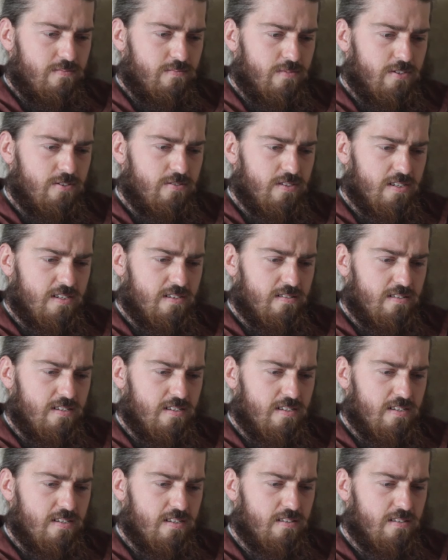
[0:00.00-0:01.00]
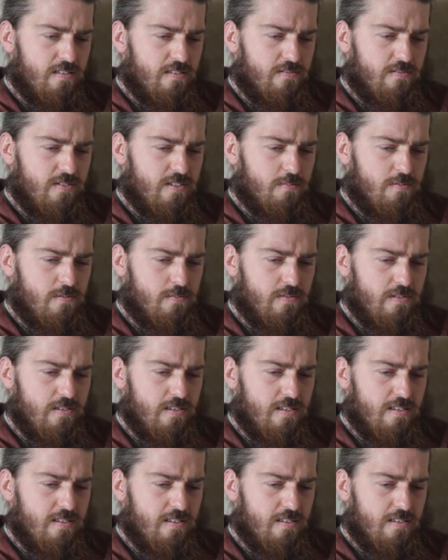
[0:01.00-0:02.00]
music or anything. I don't think we went to pub or
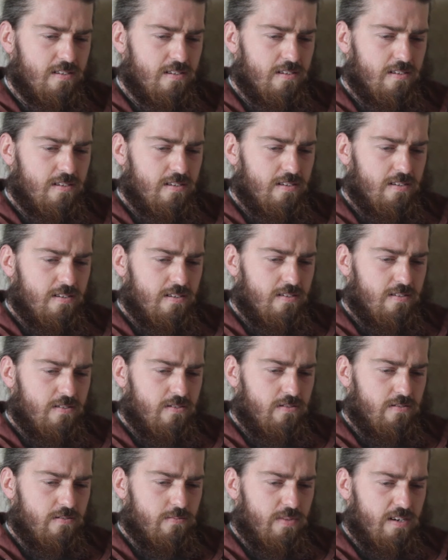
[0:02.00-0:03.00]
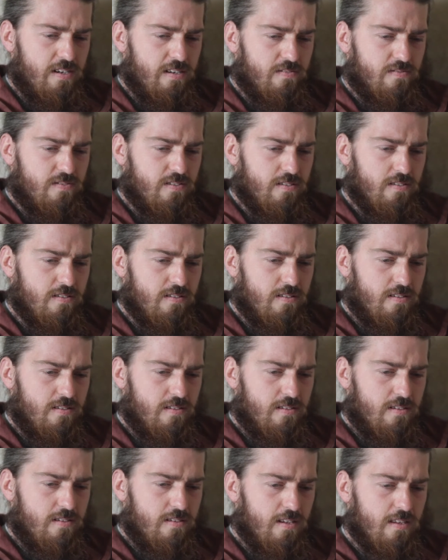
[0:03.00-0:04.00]
anything. We might have done.
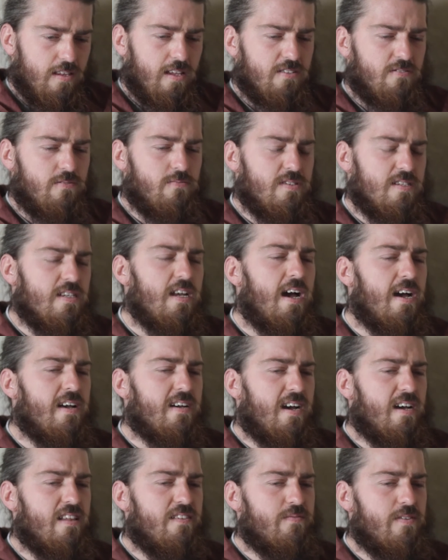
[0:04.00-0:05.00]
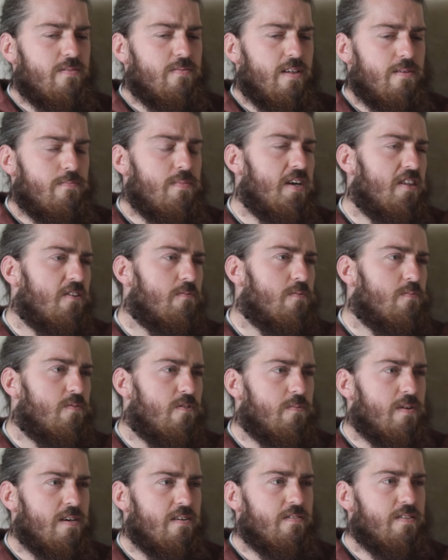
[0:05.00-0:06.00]
I think that's when we started kind of maybe like meeting up at
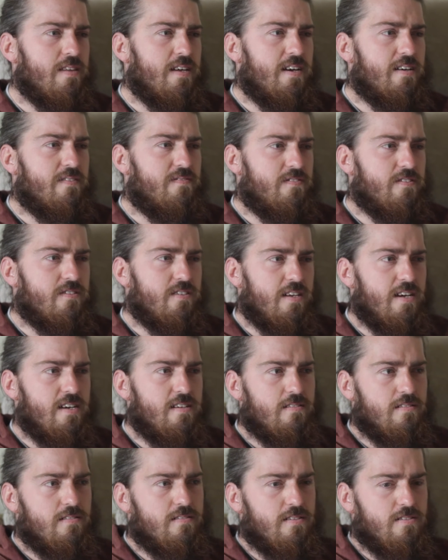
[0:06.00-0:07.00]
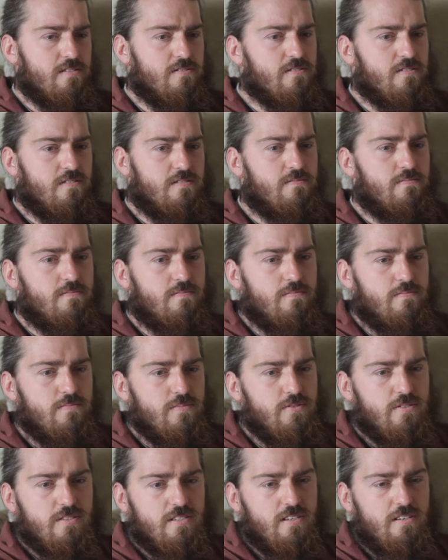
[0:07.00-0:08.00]
pub here and there to like discuss
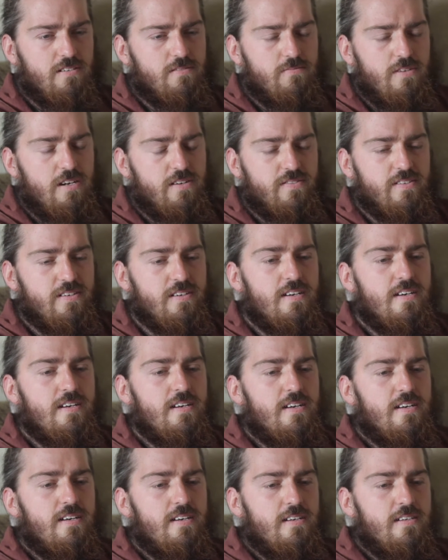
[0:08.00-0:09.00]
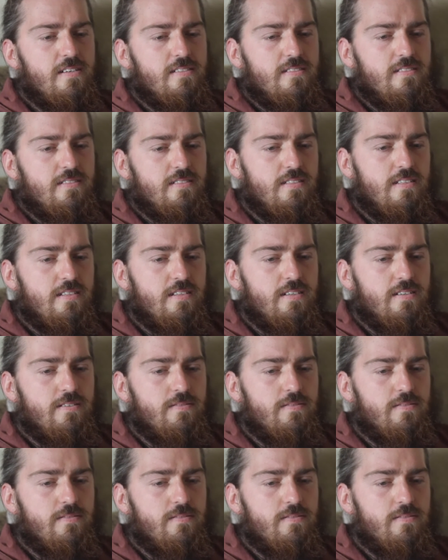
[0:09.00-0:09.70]
music or whatever. And